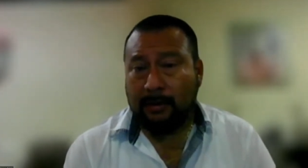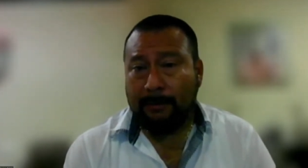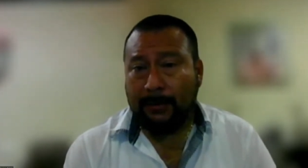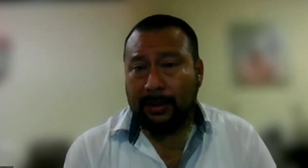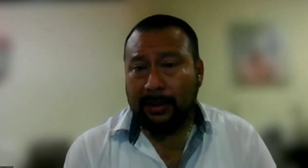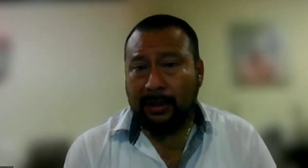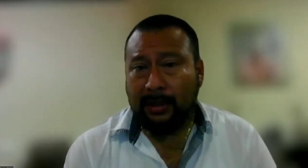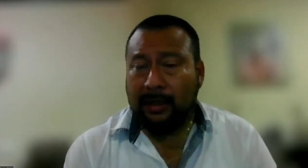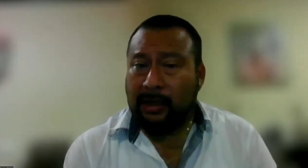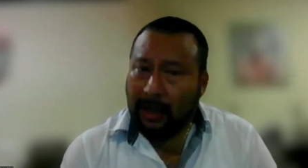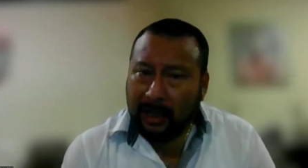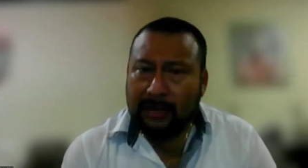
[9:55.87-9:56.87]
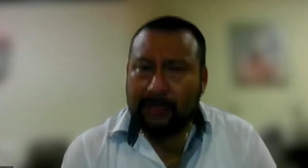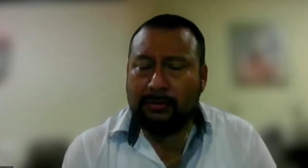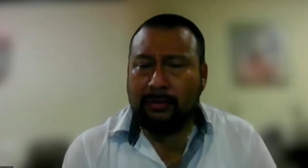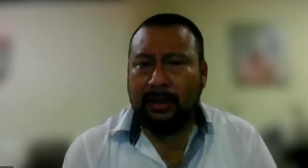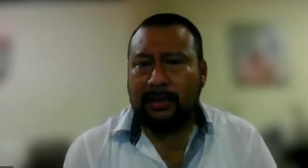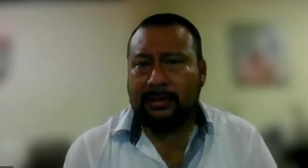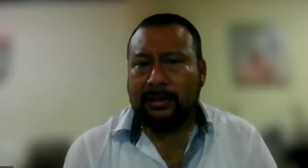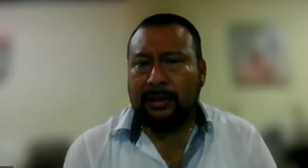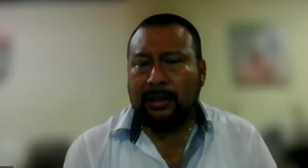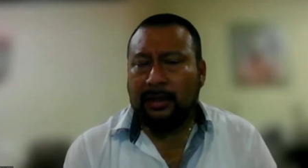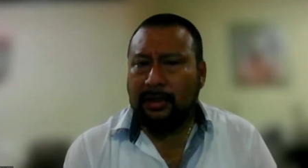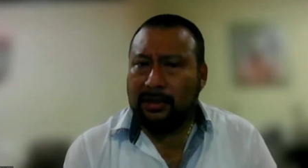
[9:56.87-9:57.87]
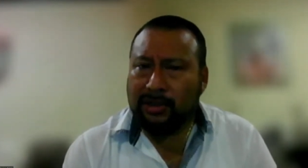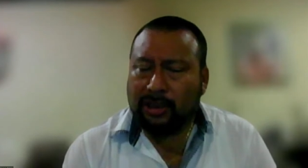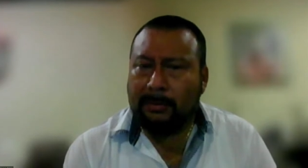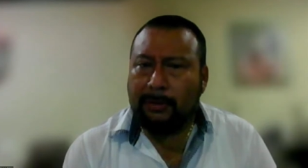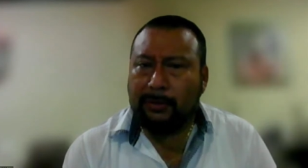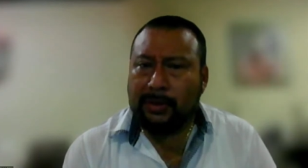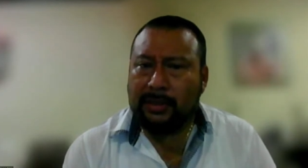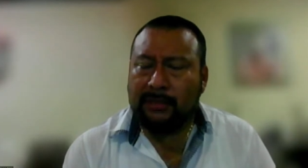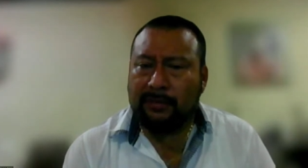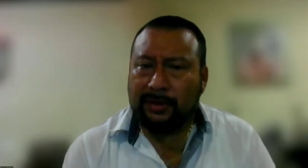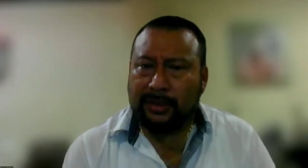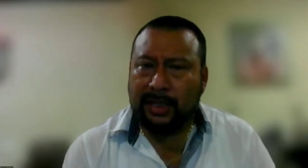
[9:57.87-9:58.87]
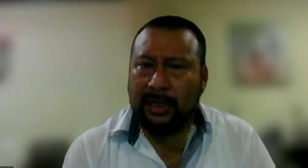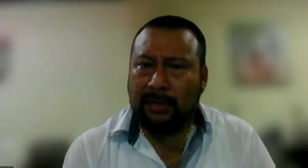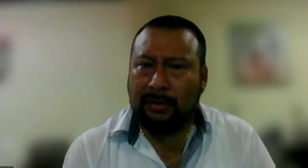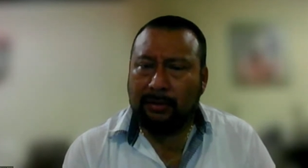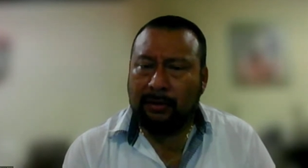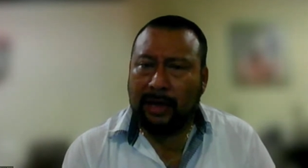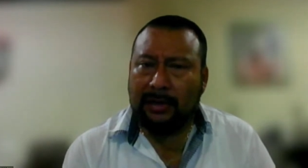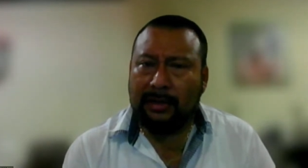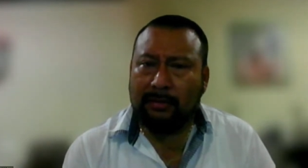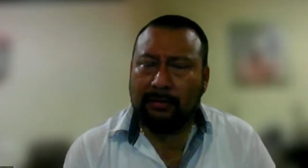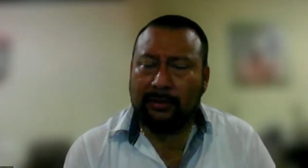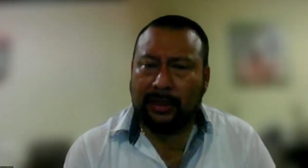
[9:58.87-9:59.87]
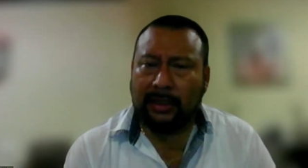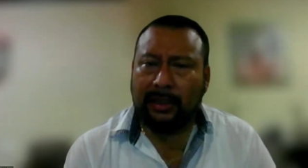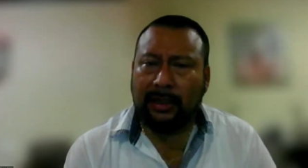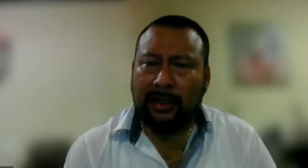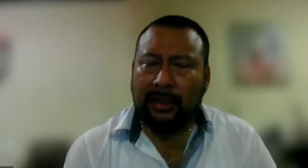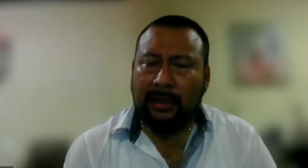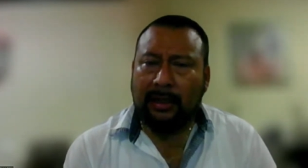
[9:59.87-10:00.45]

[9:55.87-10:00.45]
company also has legitimate reasons for saying, you know, I need to stay